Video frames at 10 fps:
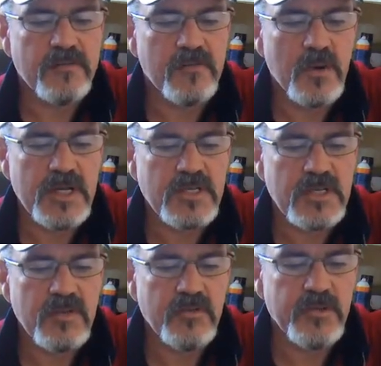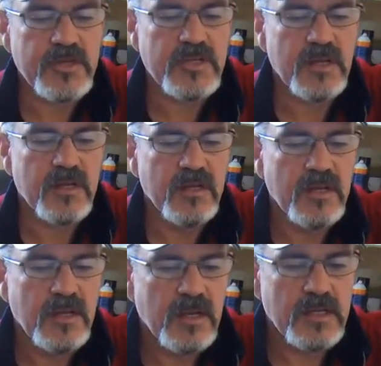40C 3-cell.
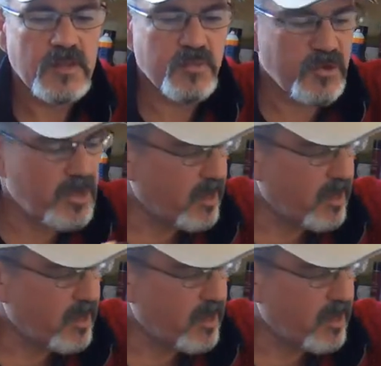That's pretty